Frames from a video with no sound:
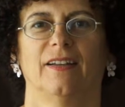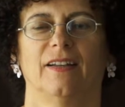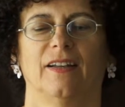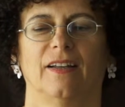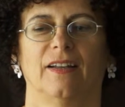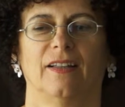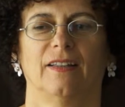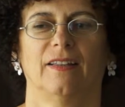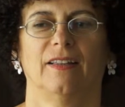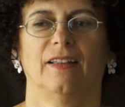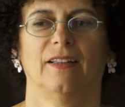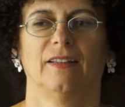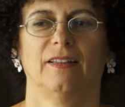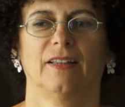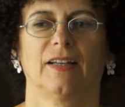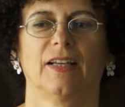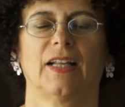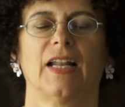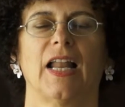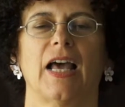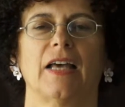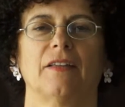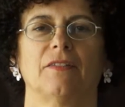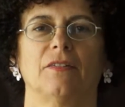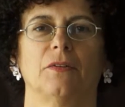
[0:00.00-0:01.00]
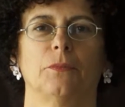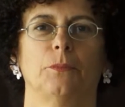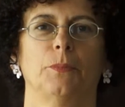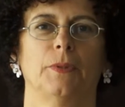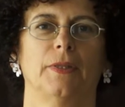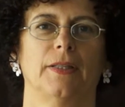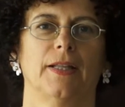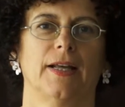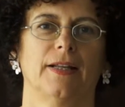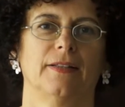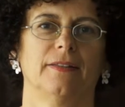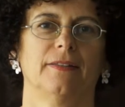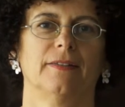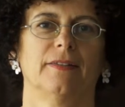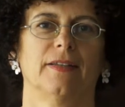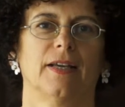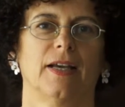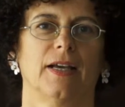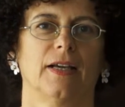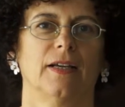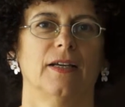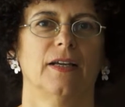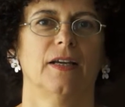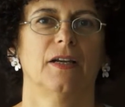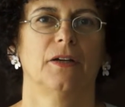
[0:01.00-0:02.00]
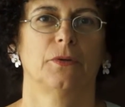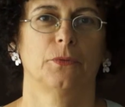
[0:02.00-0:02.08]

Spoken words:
that the class of Bidanza